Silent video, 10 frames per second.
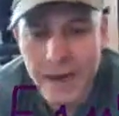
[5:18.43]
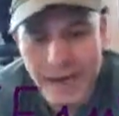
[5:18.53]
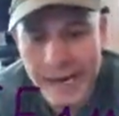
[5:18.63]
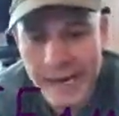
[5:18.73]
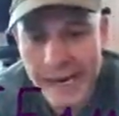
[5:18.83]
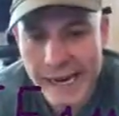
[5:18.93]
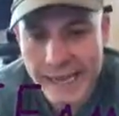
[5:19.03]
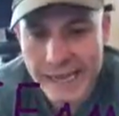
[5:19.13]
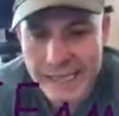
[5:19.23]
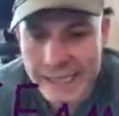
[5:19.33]

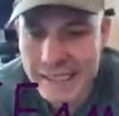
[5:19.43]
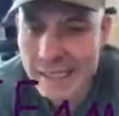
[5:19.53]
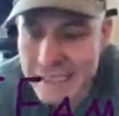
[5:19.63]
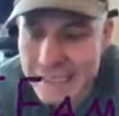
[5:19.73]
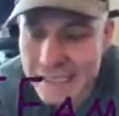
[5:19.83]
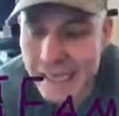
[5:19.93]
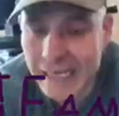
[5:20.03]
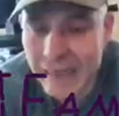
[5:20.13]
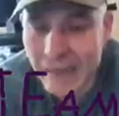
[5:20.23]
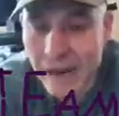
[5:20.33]
And in
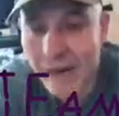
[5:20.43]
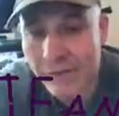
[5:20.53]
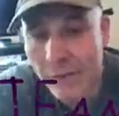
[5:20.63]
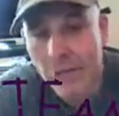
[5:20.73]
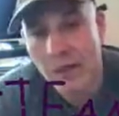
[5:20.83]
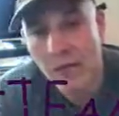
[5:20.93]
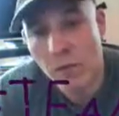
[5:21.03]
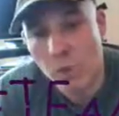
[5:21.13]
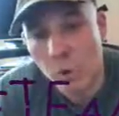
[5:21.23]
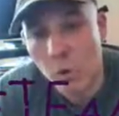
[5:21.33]
1995, they were
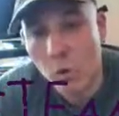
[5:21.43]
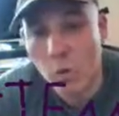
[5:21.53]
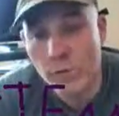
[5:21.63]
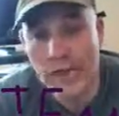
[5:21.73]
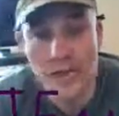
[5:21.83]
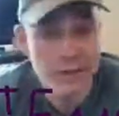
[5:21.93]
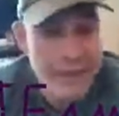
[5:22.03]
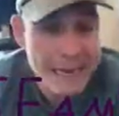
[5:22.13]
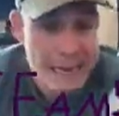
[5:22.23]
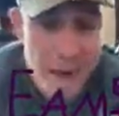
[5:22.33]
moved out of
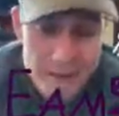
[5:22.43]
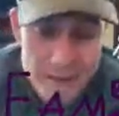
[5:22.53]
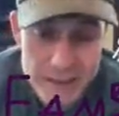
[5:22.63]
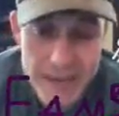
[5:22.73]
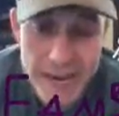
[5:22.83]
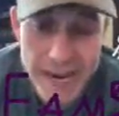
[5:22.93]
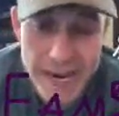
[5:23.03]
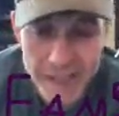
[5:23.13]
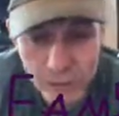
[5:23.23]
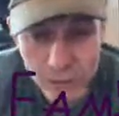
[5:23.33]
Le
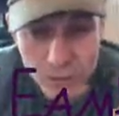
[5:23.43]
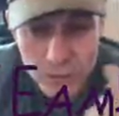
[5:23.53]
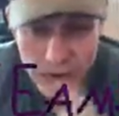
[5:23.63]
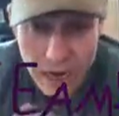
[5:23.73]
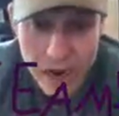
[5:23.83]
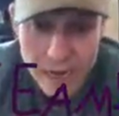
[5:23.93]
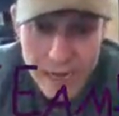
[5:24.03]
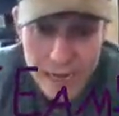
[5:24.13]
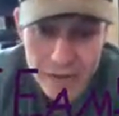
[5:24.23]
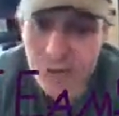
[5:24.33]
Colisée to move to
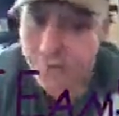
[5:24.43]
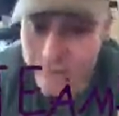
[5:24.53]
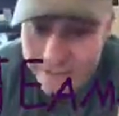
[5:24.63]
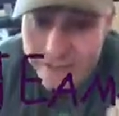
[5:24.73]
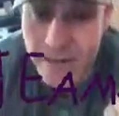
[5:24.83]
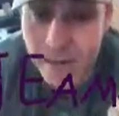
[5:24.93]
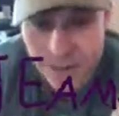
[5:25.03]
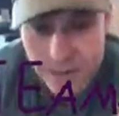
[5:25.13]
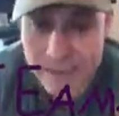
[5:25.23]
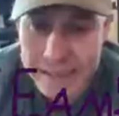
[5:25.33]
Colorado and
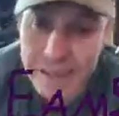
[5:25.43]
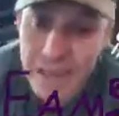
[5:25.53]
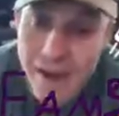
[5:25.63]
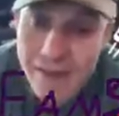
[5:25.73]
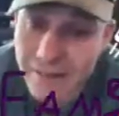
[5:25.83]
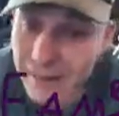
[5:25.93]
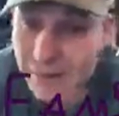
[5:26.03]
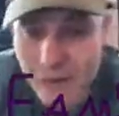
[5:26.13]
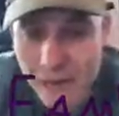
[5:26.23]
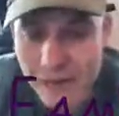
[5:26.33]
rebranded the
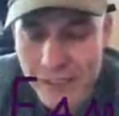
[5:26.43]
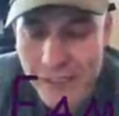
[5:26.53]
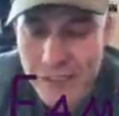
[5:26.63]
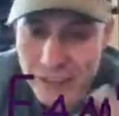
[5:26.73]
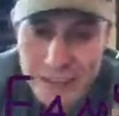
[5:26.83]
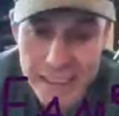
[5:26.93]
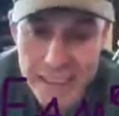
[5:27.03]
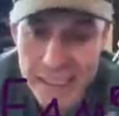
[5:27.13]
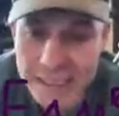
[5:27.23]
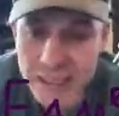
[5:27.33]
Colorado Avalanche.
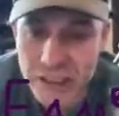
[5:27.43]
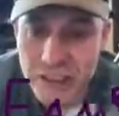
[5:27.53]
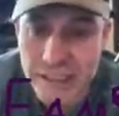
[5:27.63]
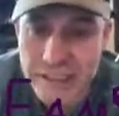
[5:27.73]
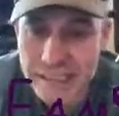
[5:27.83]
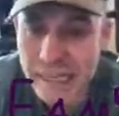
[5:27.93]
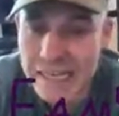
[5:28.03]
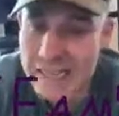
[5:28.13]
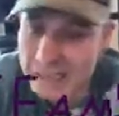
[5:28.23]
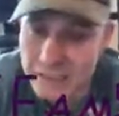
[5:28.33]
And next year,
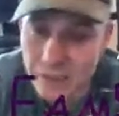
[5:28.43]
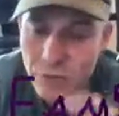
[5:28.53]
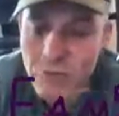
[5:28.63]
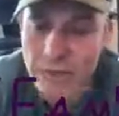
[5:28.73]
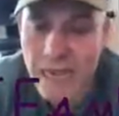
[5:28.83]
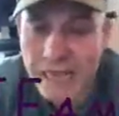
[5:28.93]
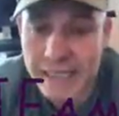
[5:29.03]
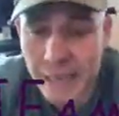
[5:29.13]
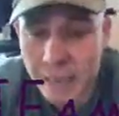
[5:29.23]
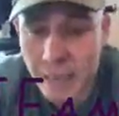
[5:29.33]
1996, they won Stanley
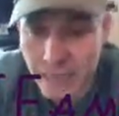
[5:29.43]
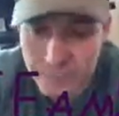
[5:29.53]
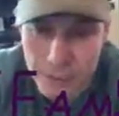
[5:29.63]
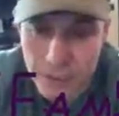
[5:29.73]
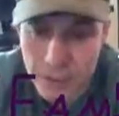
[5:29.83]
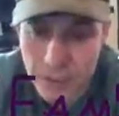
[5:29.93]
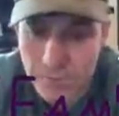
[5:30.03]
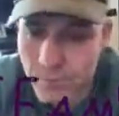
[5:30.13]
Cup championship.